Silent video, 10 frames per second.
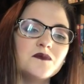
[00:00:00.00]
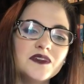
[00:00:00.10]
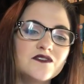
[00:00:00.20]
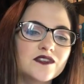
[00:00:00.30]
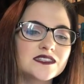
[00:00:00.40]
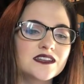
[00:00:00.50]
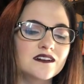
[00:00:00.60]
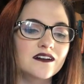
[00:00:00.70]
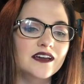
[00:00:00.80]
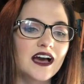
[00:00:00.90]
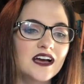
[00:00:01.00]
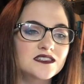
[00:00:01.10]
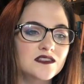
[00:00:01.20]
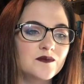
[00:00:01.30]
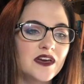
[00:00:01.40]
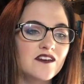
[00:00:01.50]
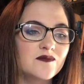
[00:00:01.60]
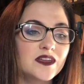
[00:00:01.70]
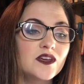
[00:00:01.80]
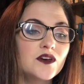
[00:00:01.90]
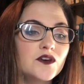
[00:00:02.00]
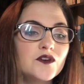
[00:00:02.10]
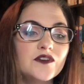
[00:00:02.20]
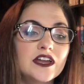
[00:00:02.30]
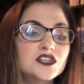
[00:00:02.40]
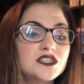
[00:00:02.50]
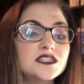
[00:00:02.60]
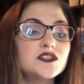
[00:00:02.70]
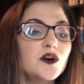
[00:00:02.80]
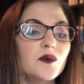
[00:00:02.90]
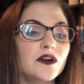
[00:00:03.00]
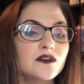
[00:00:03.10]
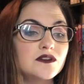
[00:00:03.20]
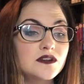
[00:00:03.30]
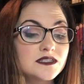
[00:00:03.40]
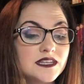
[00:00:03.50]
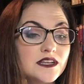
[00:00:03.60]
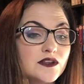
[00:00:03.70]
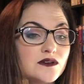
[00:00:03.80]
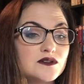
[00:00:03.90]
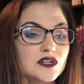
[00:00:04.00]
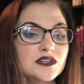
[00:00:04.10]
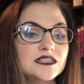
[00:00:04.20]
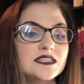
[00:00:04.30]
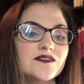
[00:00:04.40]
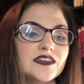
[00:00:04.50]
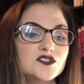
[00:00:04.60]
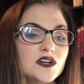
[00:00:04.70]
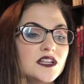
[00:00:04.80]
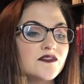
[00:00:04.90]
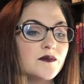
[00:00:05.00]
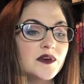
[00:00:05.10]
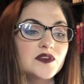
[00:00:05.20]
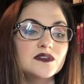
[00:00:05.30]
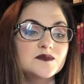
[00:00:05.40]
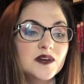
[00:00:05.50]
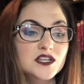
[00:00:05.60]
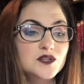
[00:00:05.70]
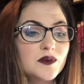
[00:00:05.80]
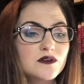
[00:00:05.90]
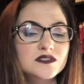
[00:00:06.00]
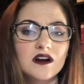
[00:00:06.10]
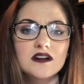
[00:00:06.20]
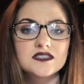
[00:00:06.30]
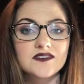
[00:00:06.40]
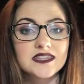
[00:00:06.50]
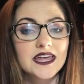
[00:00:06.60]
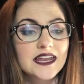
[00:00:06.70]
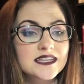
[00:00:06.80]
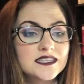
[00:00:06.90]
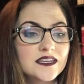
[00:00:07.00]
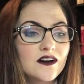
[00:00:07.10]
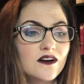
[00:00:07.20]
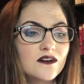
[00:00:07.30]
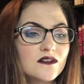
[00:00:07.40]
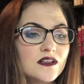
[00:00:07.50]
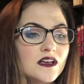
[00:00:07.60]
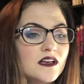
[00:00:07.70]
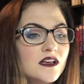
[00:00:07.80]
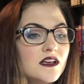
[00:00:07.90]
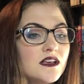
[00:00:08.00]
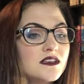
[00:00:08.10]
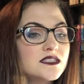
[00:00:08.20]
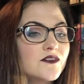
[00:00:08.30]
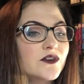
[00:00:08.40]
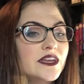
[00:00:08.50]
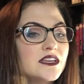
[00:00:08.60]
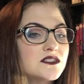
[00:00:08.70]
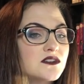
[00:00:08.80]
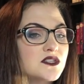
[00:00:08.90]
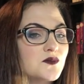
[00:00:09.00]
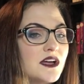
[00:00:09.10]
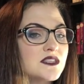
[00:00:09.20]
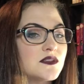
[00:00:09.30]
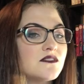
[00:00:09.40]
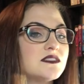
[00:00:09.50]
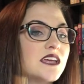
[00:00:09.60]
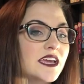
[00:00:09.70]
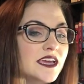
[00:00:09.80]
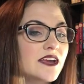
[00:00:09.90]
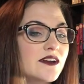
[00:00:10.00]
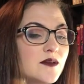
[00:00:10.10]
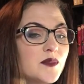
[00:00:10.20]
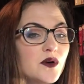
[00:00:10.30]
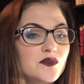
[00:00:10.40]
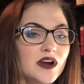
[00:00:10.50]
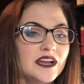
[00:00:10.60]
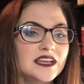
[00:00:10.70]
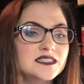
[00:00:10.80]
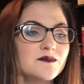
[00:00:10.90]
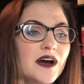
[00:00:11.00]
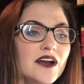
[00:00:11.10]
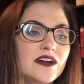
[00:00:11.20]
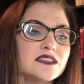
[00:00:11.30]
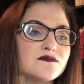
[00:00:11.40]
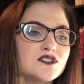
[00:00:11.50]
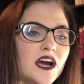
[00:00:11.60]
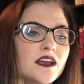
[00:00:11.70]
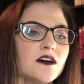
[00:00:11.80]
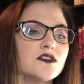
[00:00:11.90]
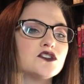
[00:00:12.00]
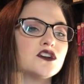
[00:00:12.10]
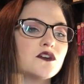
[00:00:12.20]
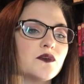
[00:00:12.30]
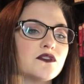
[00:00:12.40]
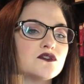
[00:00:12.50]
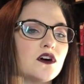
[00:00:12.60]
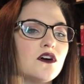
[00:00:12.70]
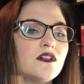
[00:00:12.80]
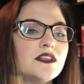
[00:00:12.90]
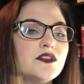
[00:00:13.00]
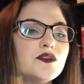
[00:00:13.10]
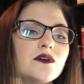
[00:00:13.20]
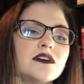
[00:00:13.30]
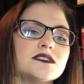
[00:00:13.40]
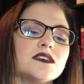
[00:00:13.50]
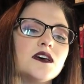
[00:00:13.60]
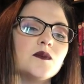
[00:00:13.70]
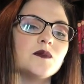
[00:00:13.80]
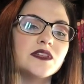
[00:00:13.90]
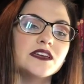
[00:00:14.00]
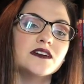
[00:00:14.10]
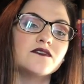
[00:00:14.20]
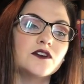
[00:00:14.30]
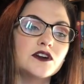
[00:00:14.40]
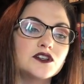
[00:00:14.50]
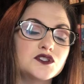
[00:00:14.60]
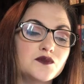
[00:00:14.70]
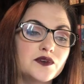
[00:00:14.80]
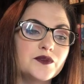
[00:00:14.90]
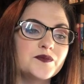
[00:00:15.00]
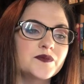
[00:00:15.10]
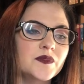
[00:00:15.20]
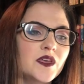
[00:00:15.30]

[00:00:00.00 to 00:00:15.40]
meat for the synagogue cast on the pavement, who vanished into nowhere, Zen, New Jersey, leaving a trail of ambiguous picture postcards of Atlantic City Hall, suffering eastern sweats and Tangerian bone grindings and migraines of China under junk withdrawal in New York's bleak, unfurnished room,